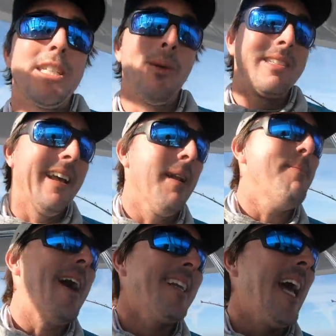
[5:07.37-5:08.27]
so we sent him
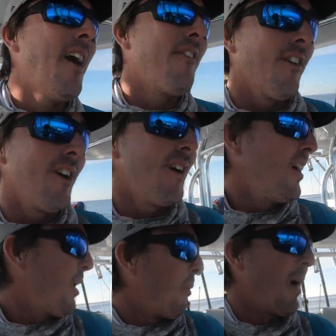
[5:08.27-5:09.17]
back down for
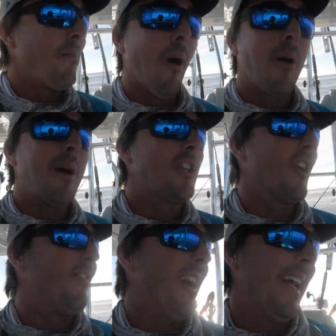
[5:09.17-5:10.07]
one more quick
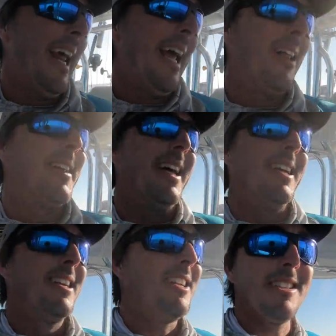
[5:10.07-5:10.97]
drift, and he inhaled it,
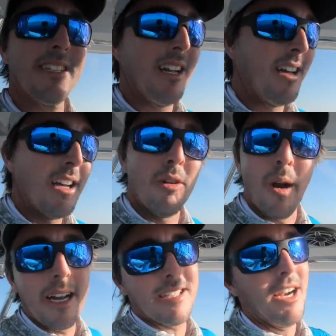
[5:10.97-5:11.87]
just
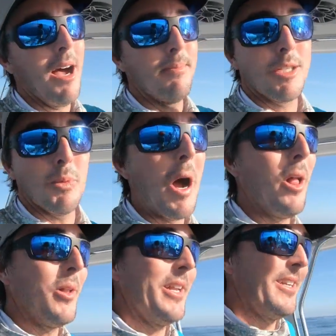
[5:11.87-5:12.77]
racing up,
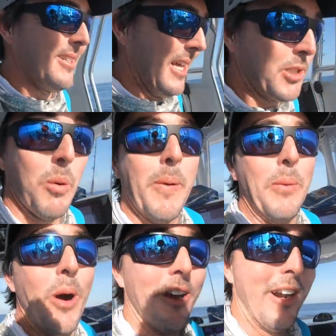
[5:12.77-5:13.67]
swallowed it. That's the one we
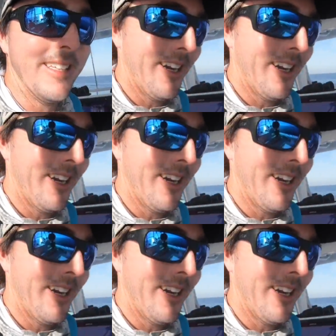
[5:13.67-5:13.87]
wanted right